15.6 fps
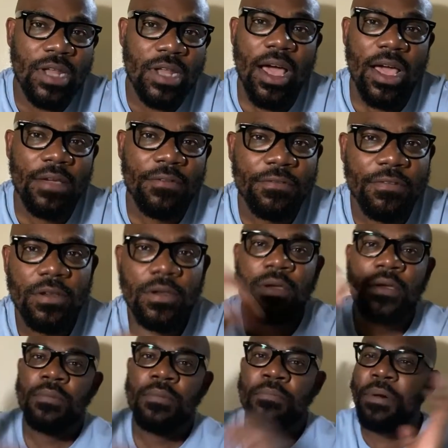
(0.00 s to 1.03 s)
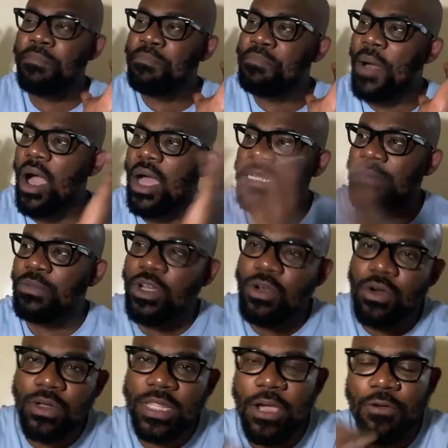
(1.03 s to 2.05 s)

life, bombard him with all their